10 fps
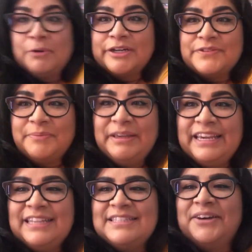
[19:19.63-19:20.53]
works for
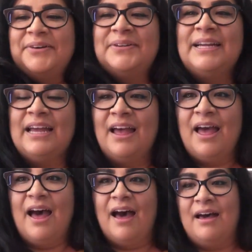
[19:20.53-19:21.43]
me. So,
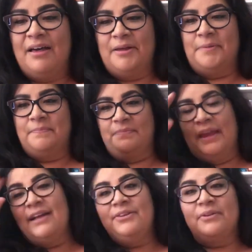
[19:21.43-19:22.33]
um,
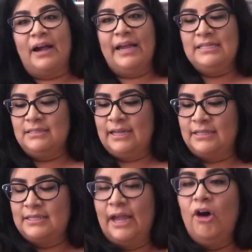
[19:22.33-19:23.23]
yeah, you guys,
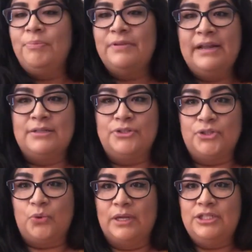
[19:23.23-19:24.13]
that's, I hope that
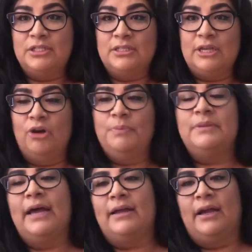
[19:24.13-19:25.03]
answers questions. I hope
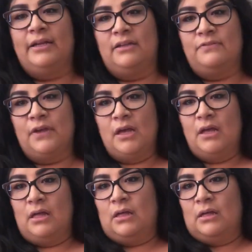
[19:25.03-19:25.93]
that that kind of
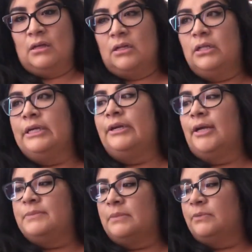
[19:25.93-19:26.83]
cleared
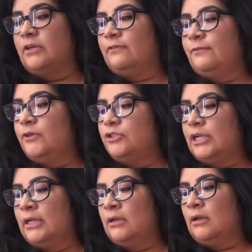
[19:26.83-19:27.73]
up some
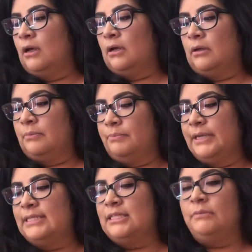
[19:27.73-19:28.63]
confusion um,
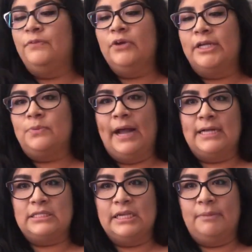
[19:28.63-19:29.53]
because some of you guys were
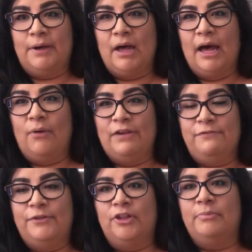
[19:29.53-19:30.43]
asking about how I
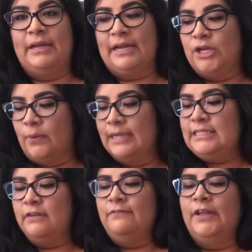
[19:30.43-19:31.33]
film and I know I
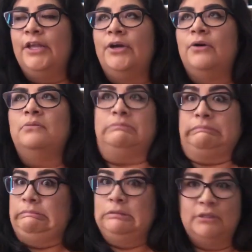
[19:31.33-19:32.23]
did a video
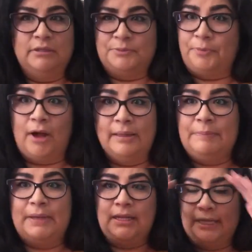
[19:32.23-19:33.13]
it's
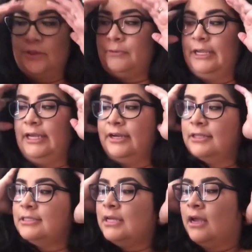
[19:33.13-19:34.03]
probably been like three
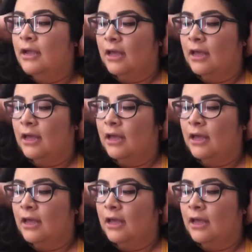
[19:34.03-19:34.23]
years